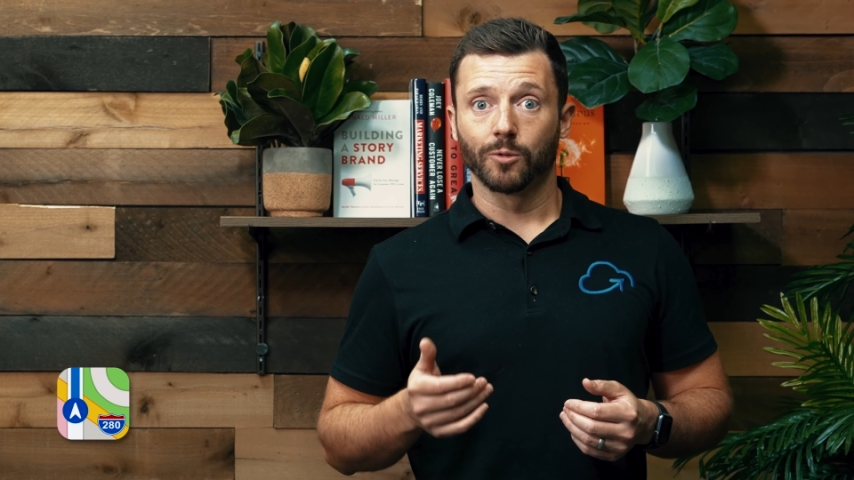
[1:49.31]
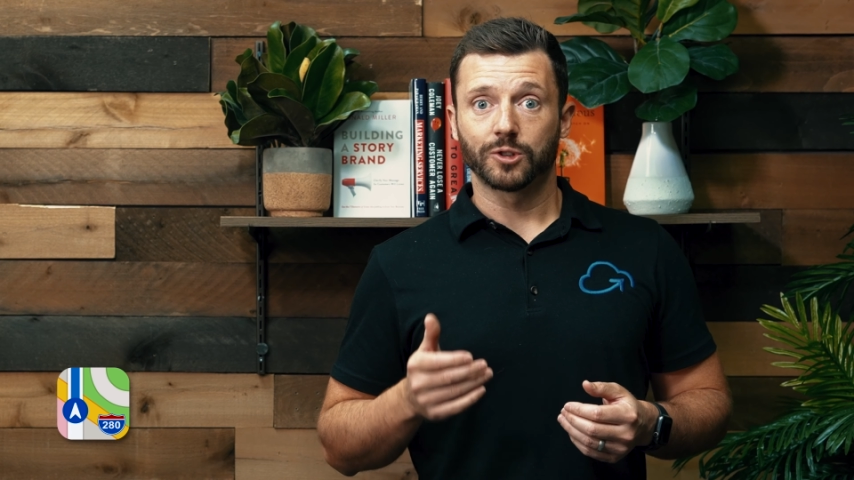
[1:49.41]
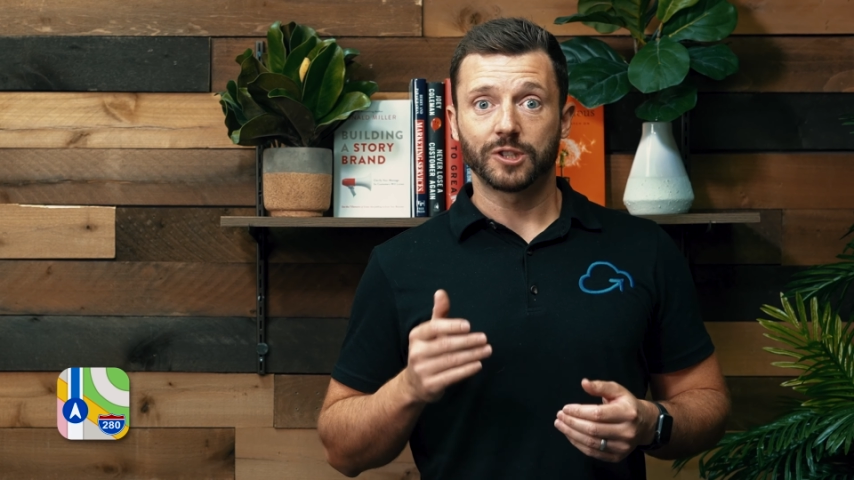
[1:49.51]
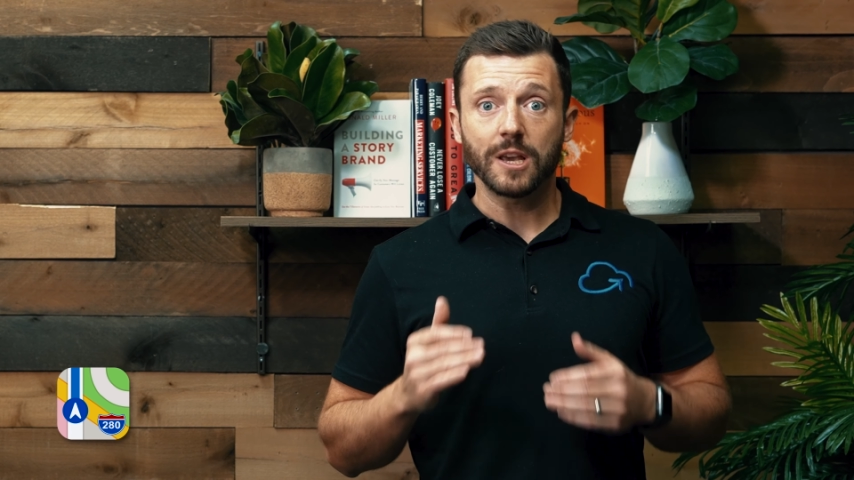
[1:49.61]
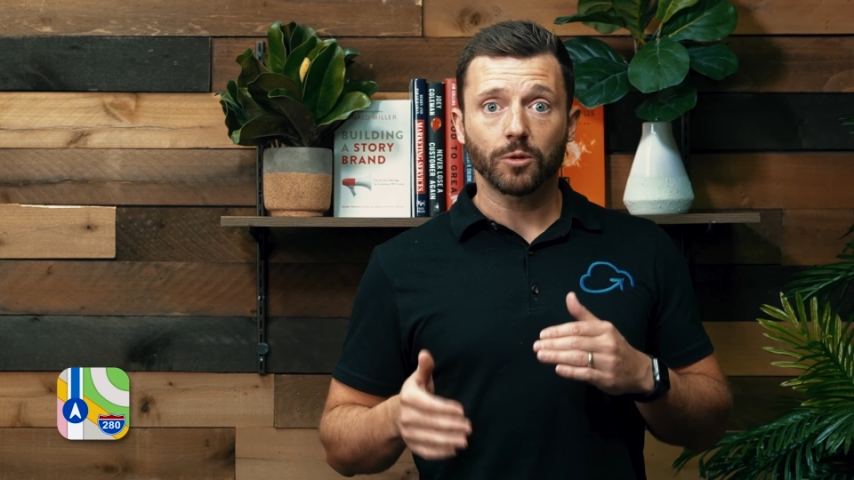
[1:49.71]

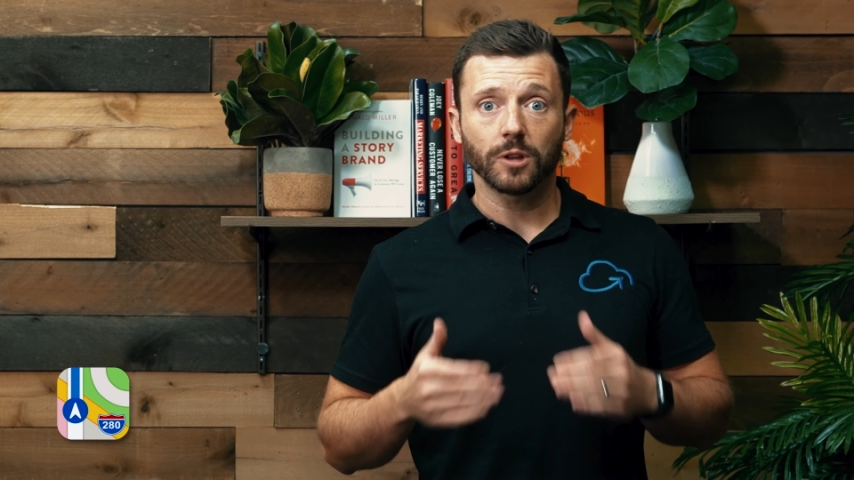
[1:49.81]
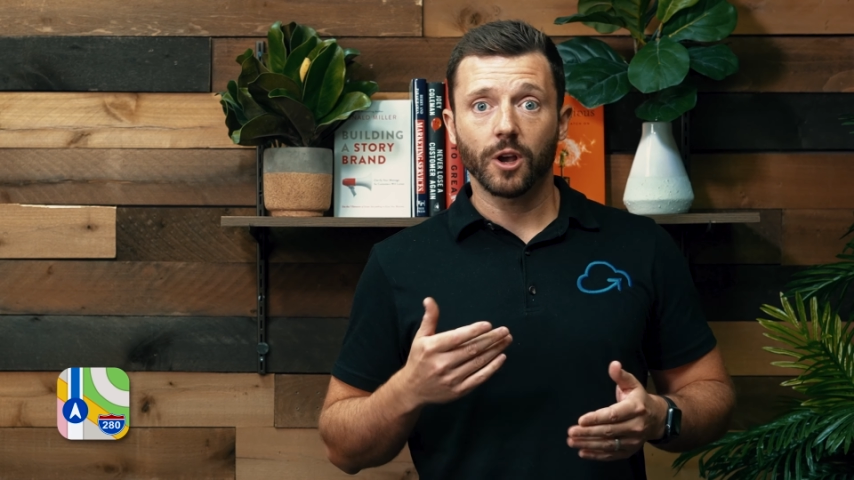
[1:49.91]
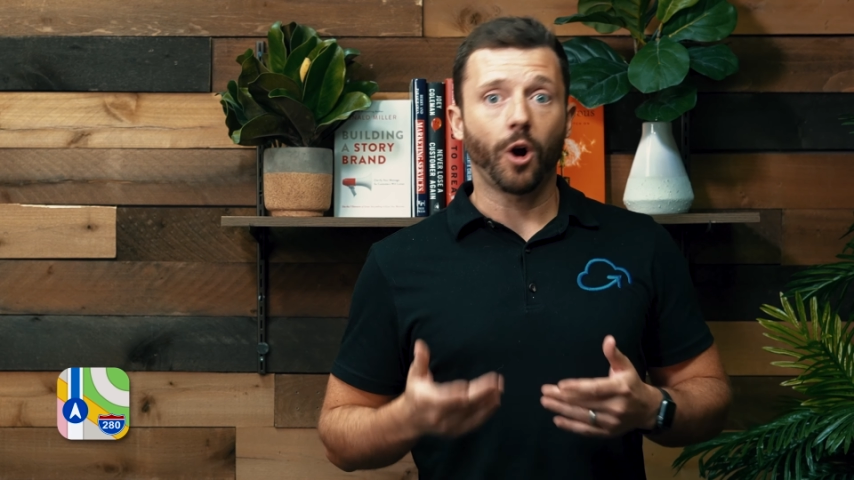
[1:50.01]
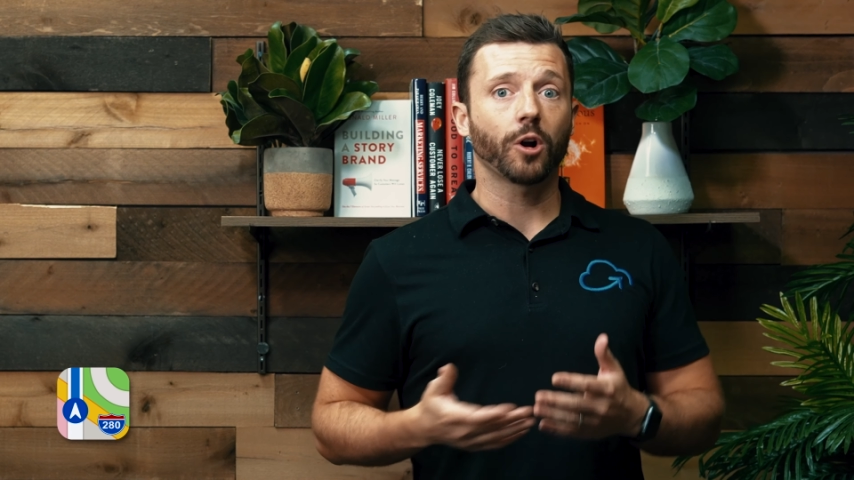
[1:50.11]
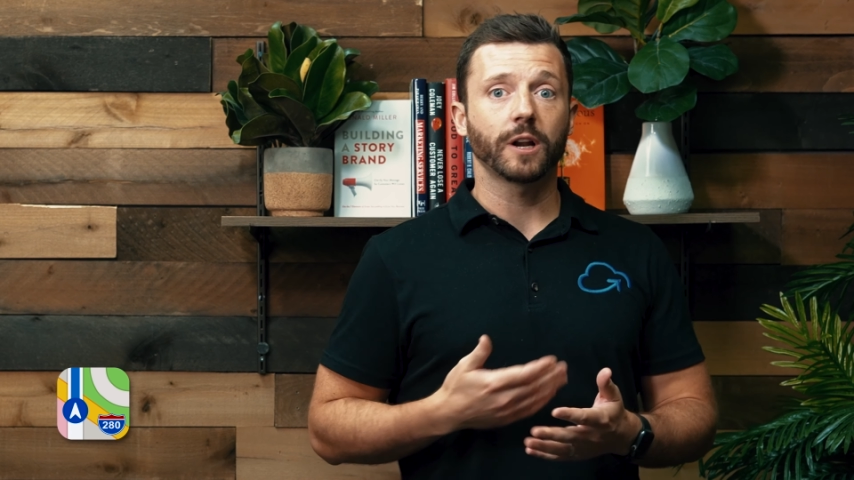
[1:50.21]
secretly
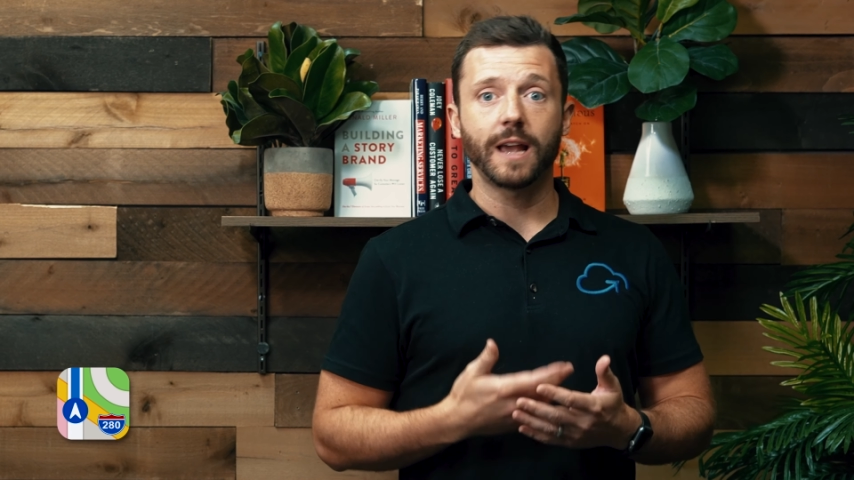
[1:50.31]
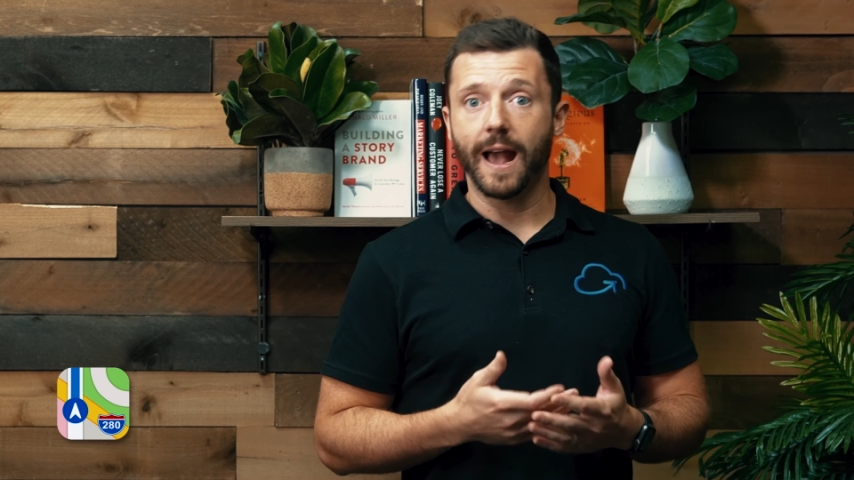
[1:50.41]
already